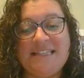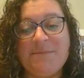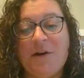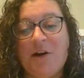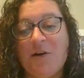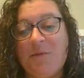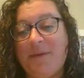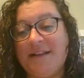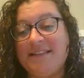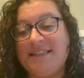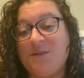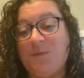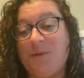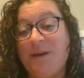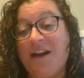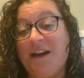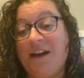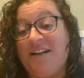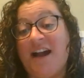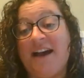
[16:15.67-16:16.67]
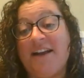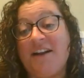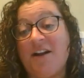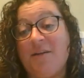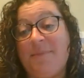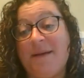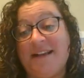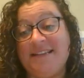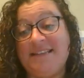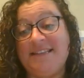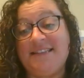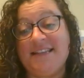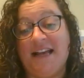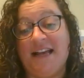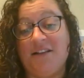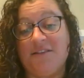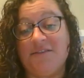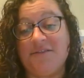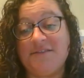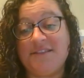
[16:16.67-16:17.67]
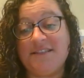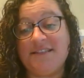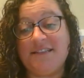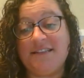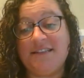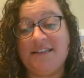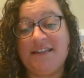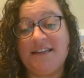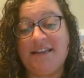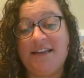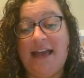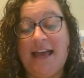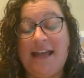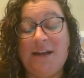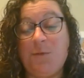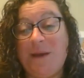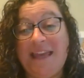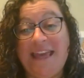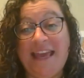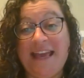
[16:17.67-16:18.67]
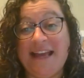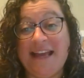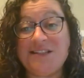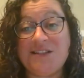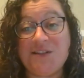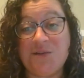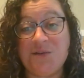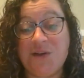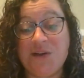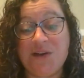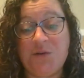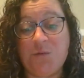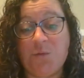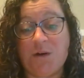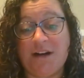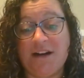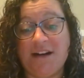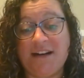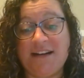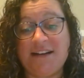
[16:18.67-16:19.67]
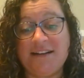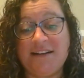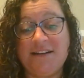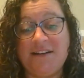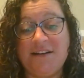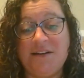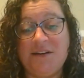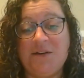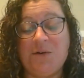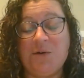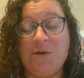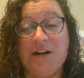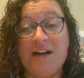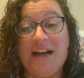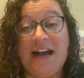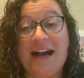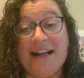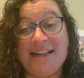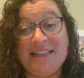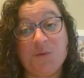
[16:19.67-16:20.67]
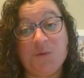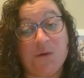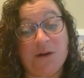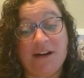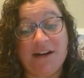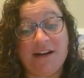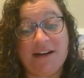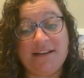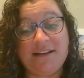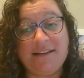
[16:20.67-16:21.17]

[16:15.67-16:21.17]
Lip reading: moments, we are not our best selves, and we can't do good work or God's work